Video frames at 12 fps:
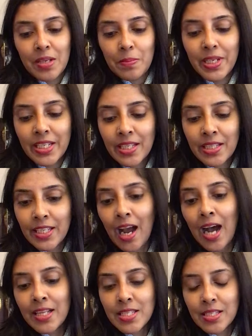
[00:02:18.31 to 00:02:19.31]
meaning the
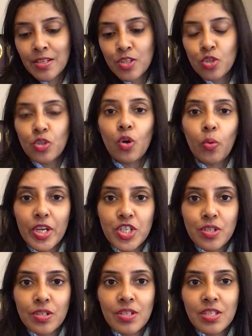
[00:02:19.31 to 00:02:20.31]
answers to your
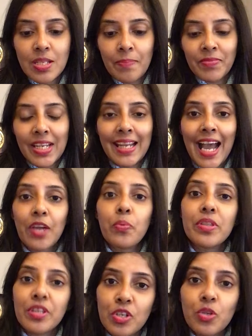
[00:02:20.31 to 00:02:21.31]
questions lie
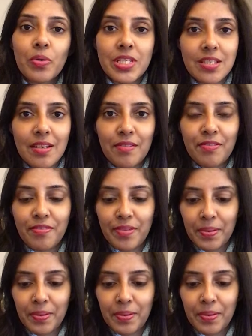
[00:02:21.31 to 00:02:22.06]
within yourself.